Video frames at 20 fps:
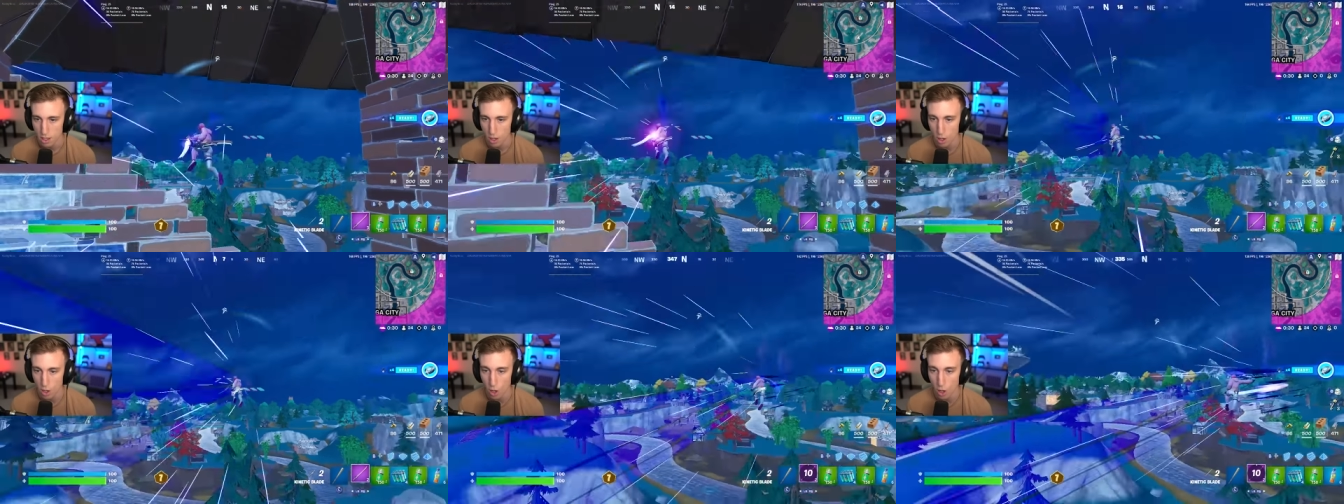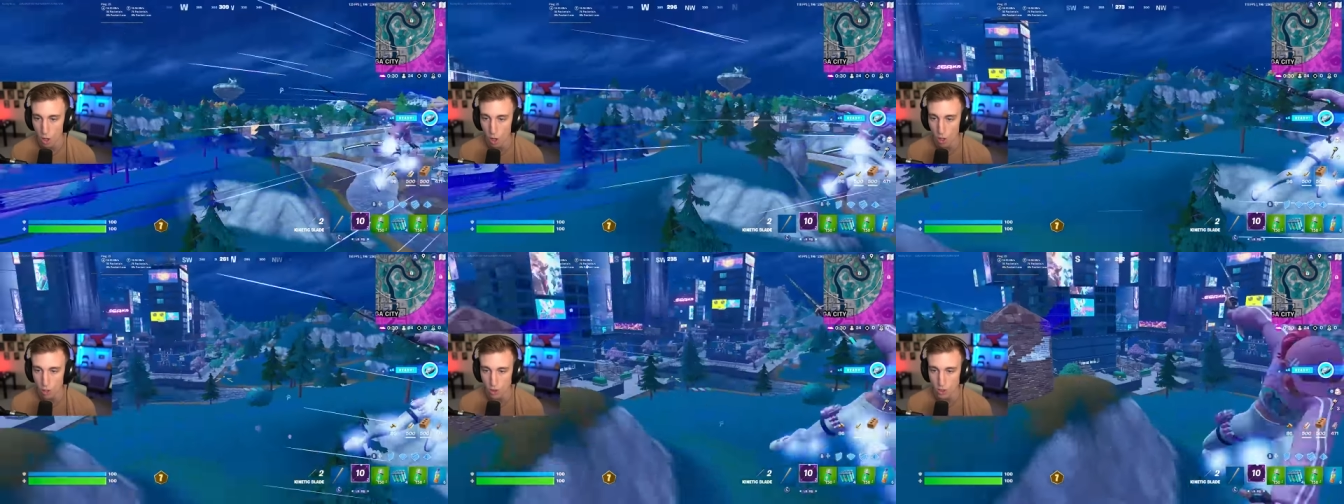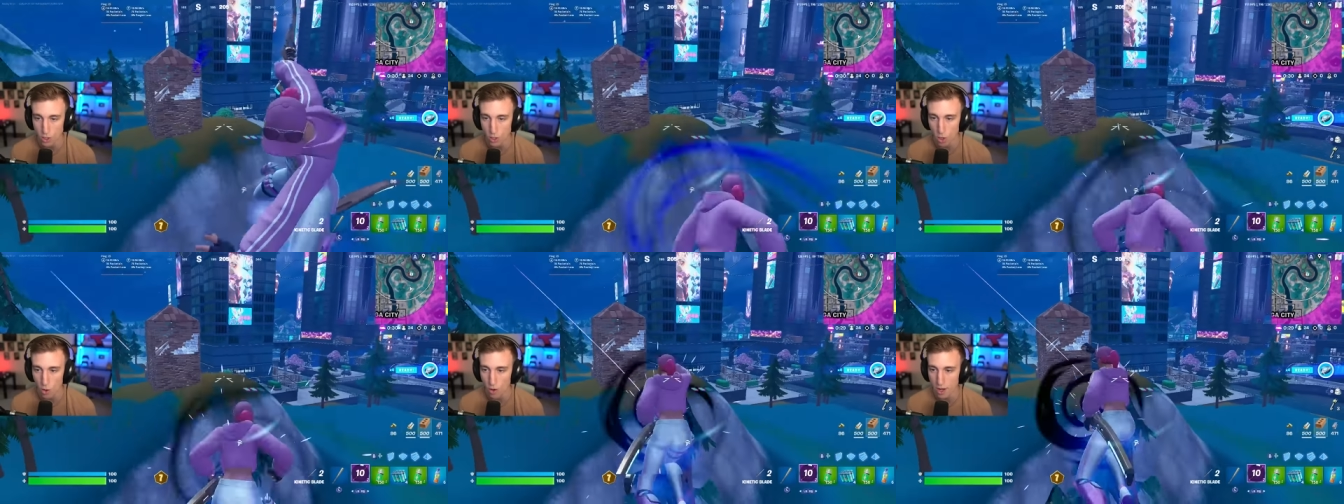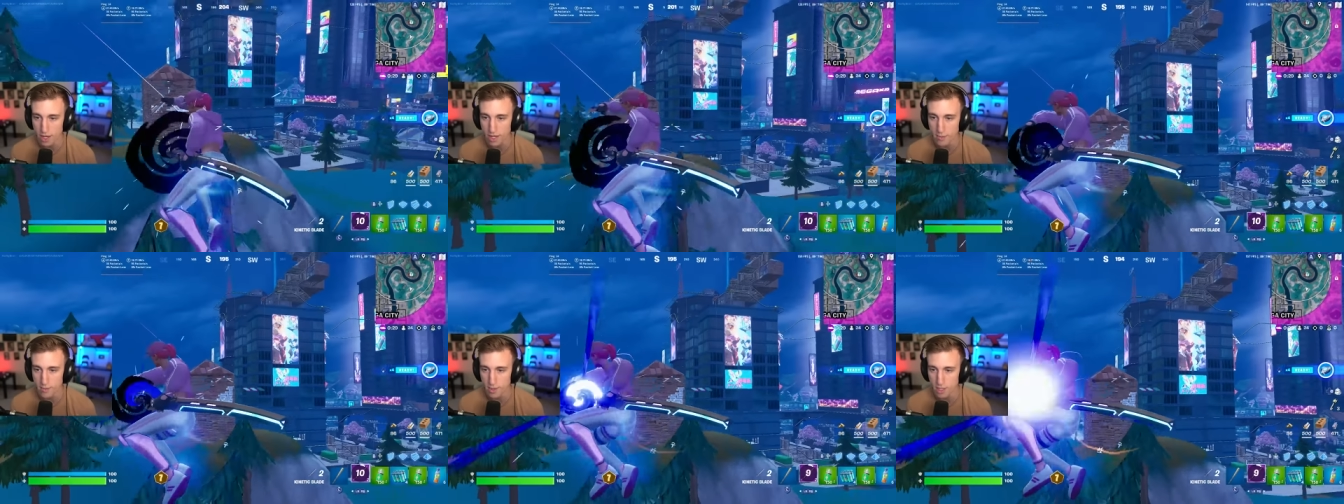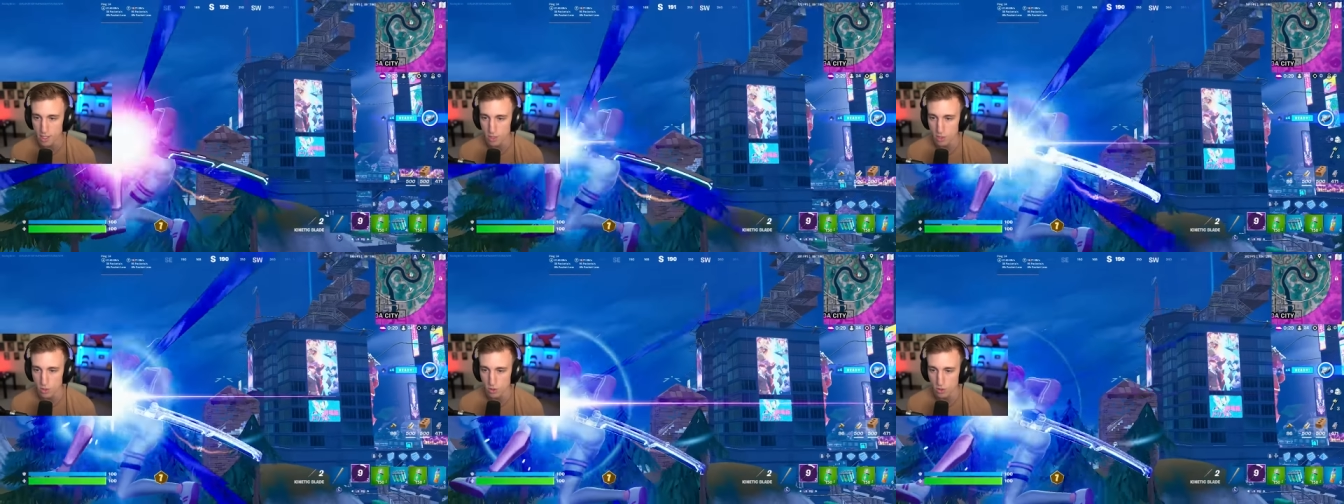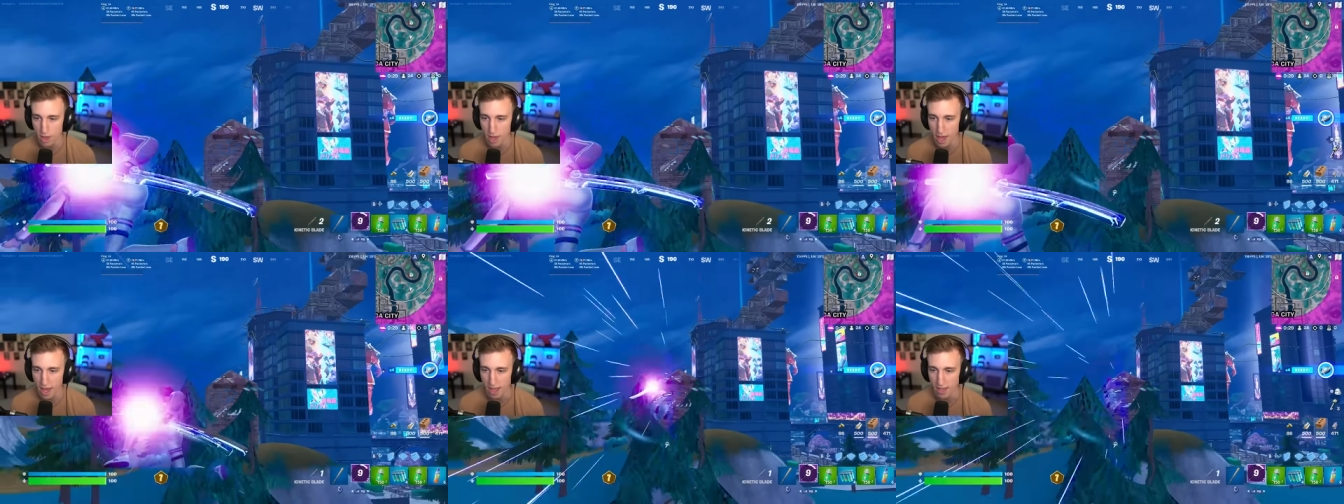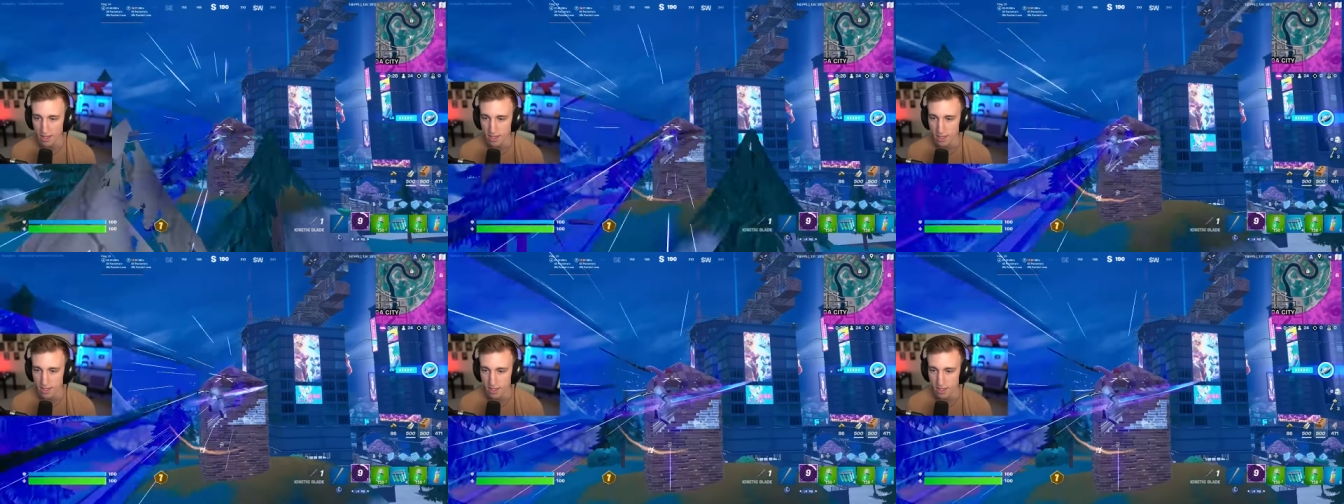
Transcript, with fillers: Oh, no, I didn't mean to do that.